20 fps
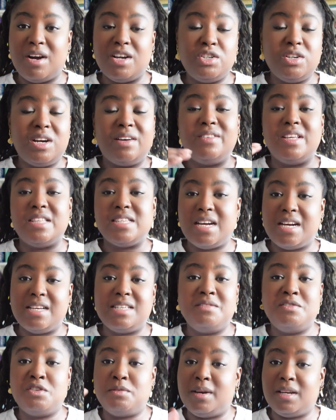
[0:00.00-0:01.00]
I actually have the entire
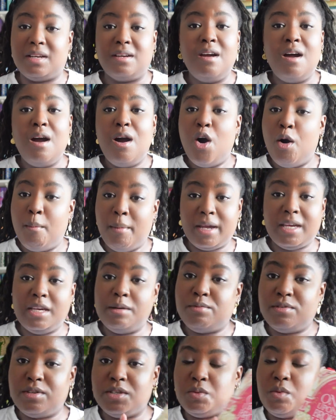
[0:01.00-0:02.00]
series on my
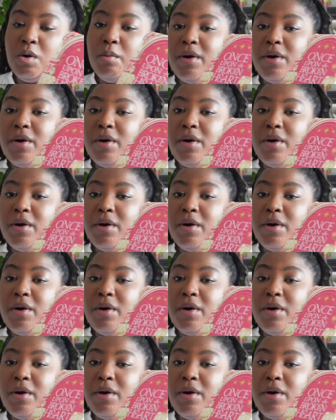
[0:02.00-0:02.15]
keyboard as well.